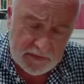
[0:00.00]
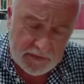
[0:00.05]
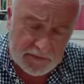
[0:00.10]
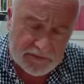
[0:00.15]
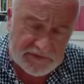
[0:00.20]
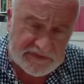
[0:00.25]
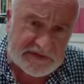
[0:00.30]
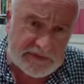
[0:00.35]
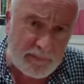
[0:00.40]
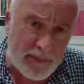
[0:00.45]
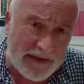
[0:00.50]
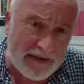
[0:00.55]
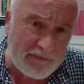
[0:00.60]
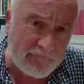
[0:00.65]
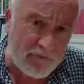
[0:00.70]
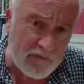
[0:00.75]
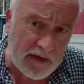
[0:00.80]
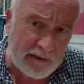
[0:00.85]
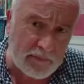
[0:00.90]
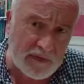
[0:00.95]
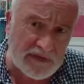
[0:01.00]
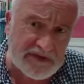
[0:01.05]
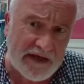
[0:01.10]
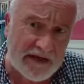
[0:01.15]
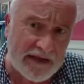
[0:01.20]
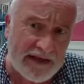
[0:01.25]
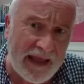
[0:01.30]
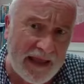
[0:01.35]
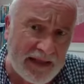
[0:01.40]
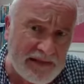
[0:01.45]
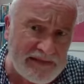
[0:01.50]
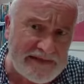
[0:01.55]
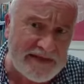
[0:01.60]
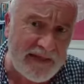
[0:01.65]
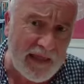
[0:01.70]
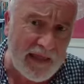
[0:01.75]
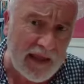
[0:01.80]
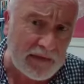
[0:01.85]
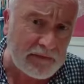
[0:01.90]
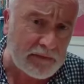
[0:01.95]
uh, speak very much
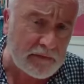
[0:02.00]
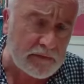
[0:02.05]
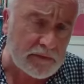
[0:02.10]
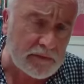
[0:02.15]
against that.